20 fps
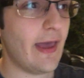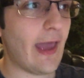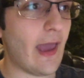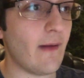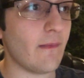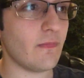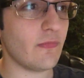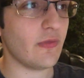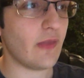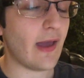
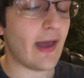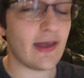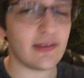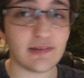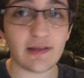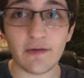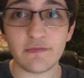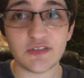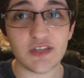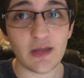And
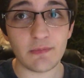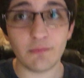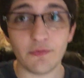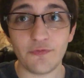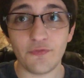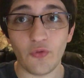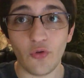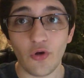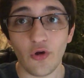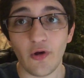as I've said
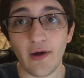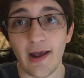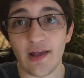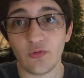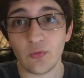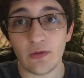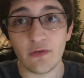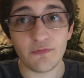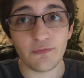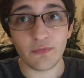before,
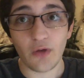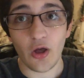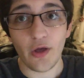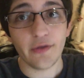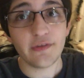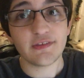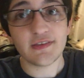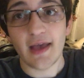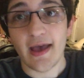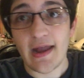as we've
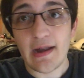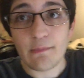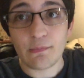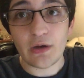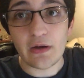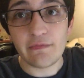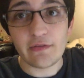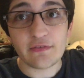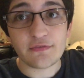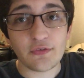all said in
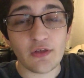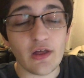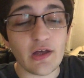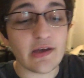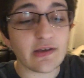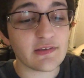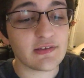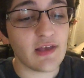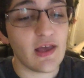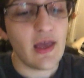previous
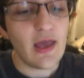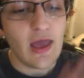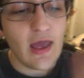vlogs,